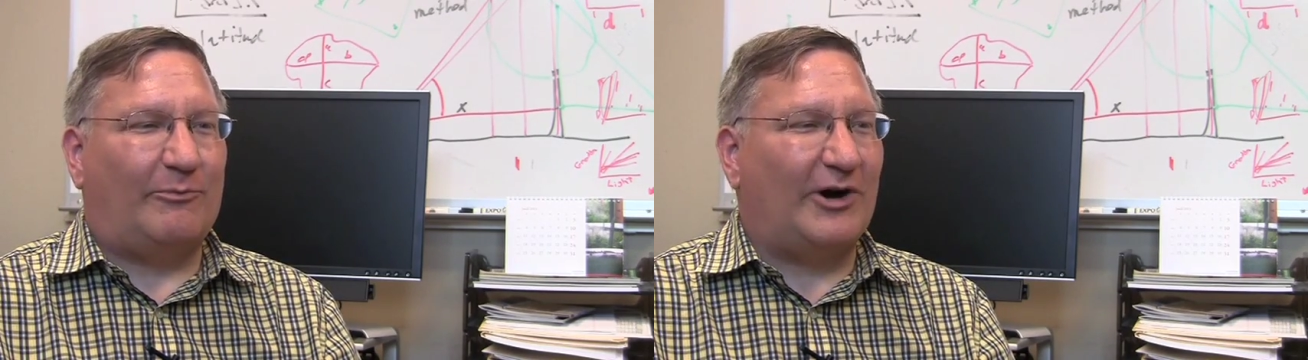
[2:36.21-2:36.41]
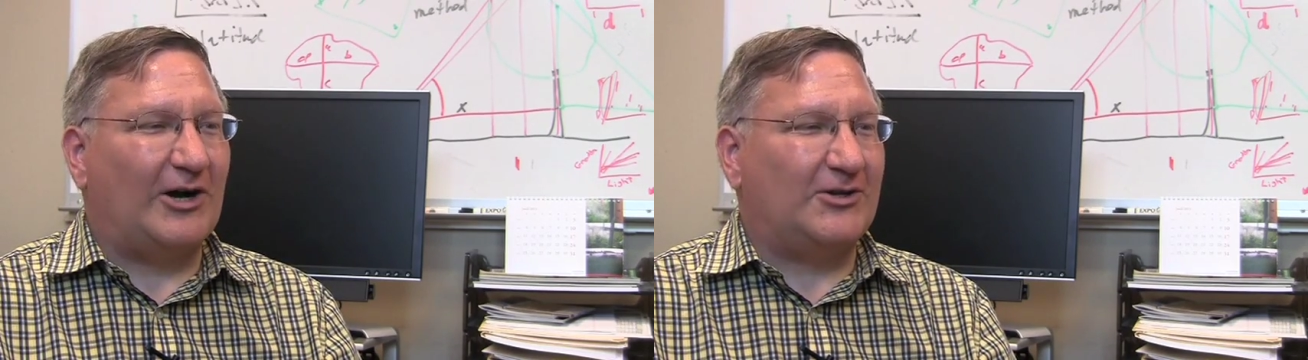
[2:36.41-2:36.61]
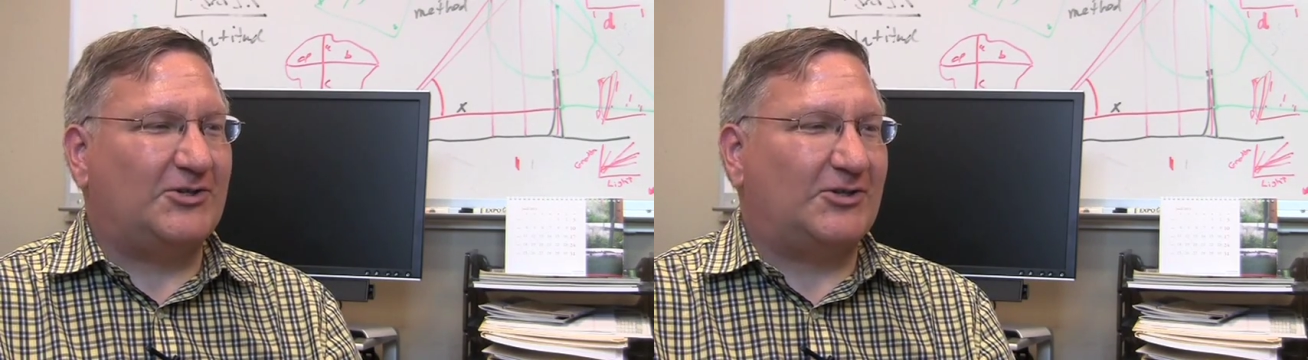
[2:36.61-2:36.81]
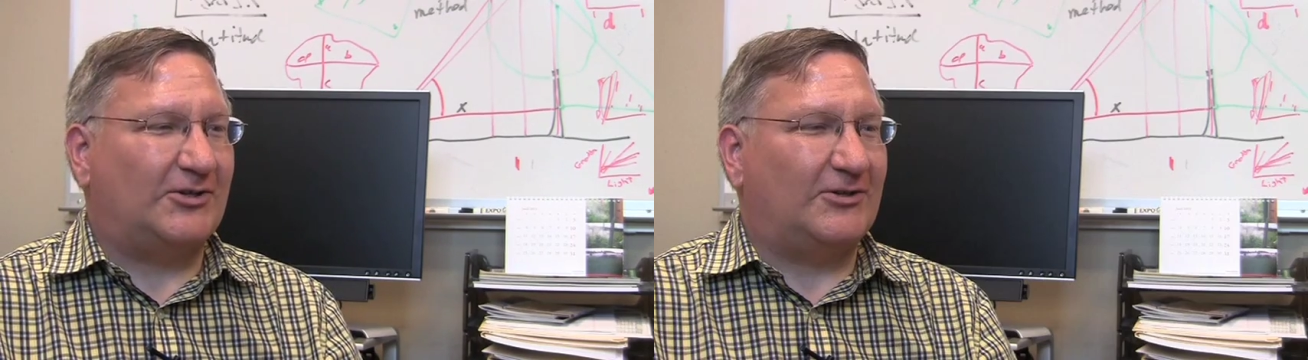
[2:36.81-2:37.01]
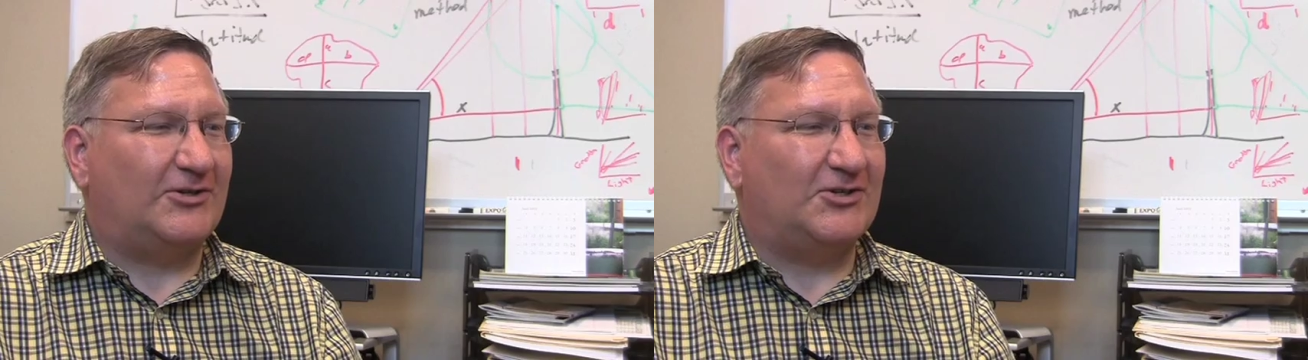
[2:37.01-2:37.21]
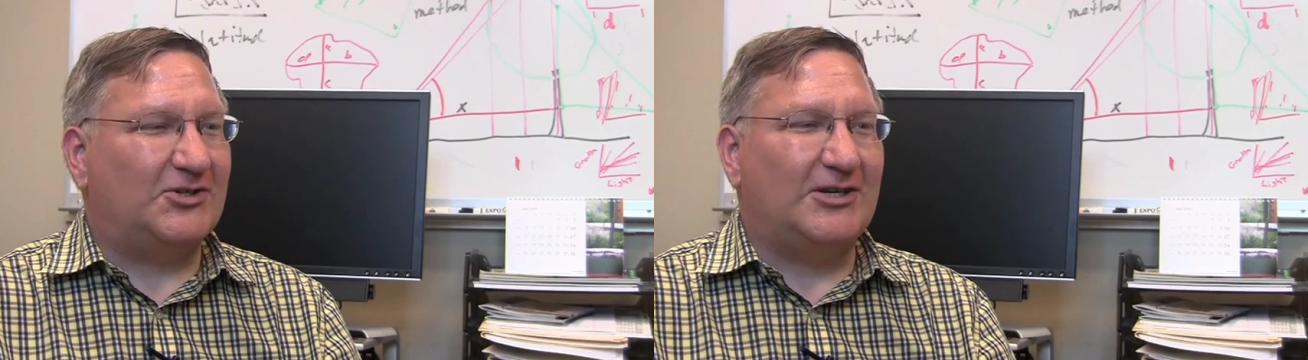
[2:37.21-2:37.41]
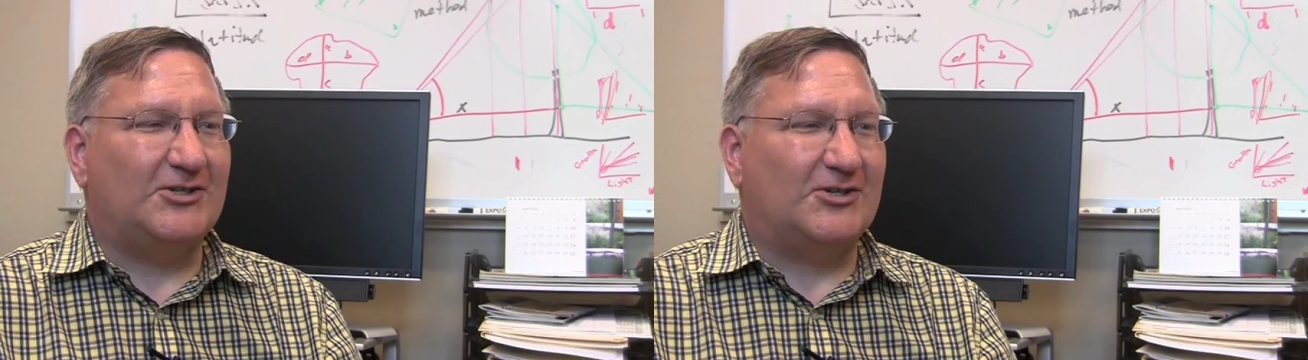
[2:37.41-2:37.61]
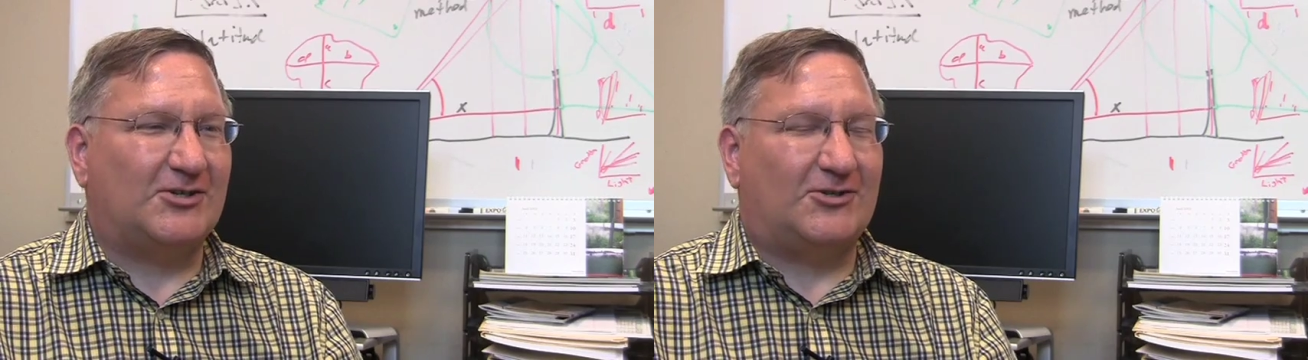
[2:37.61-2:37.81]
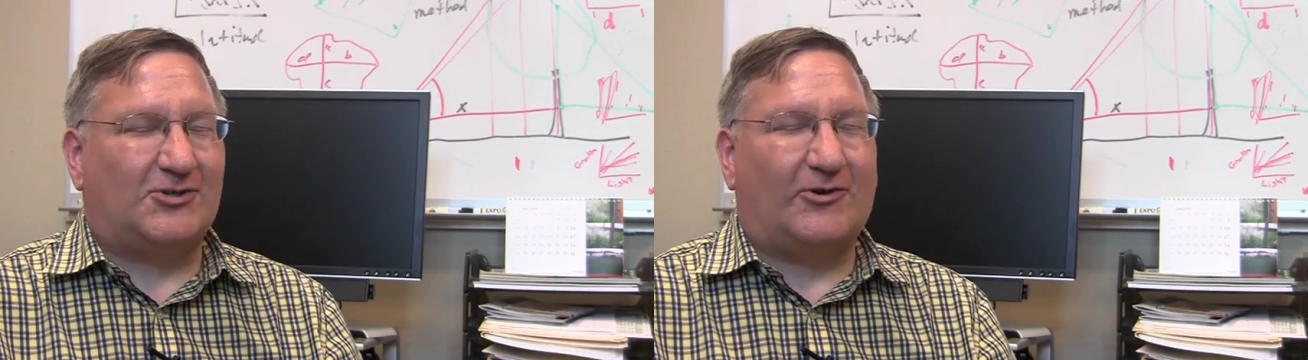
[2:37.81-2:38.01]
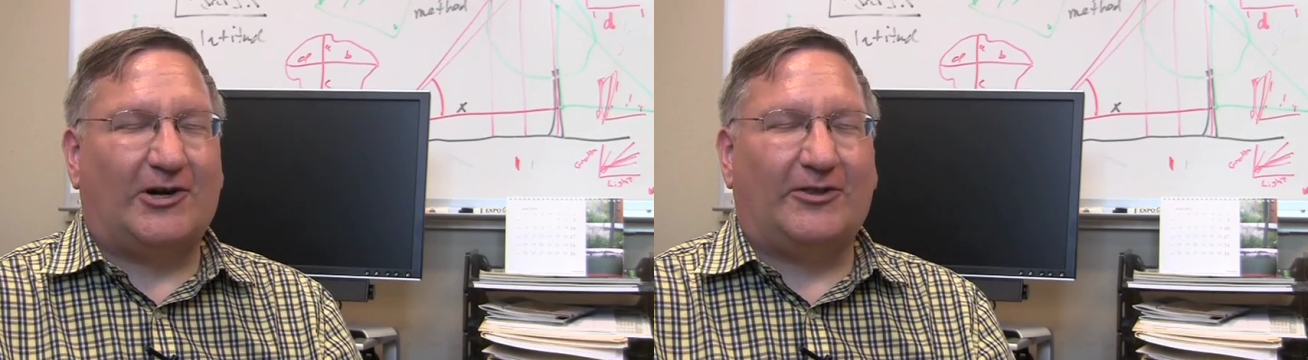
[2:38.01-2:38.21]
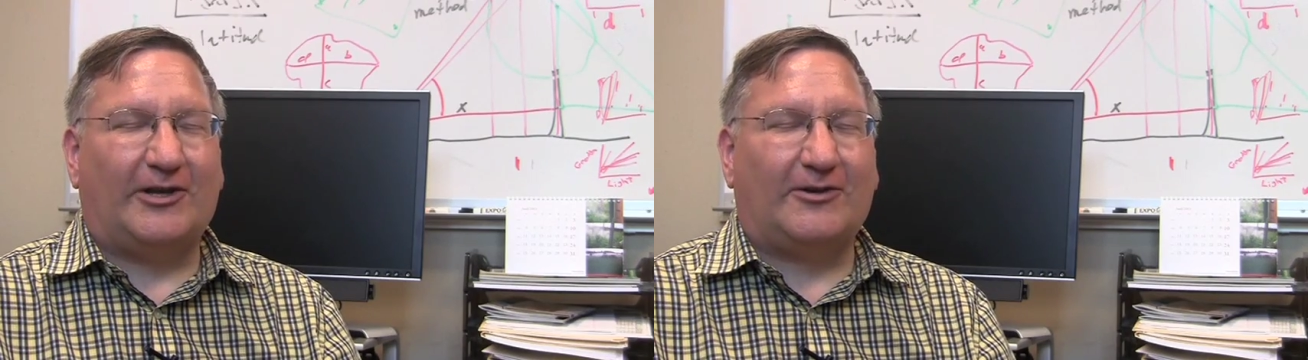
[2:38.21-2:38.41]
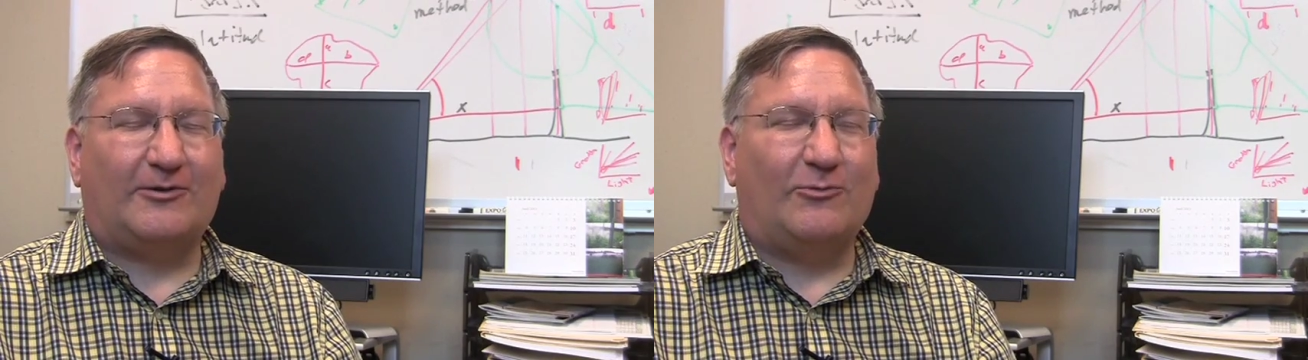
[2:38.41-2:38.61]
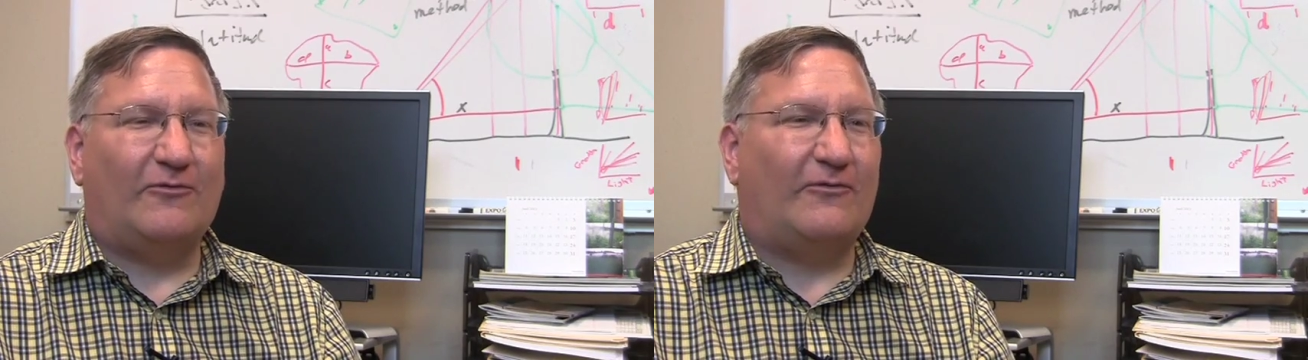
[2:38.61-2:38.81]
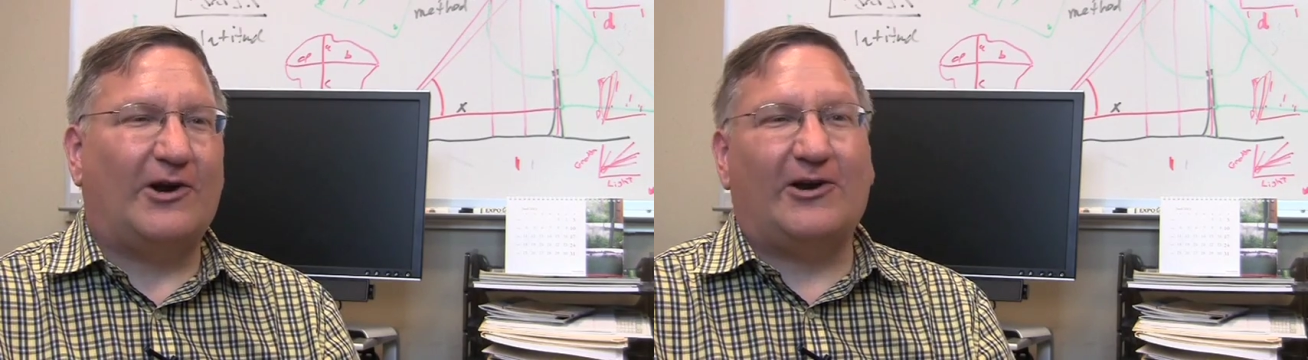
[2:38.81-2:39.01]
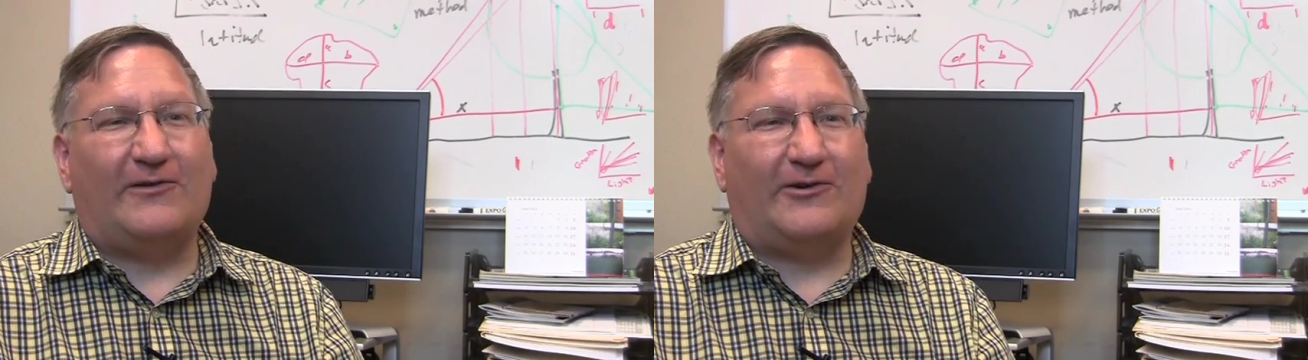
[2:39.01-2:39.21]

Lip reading: bugs, and diseases and so on that can move very,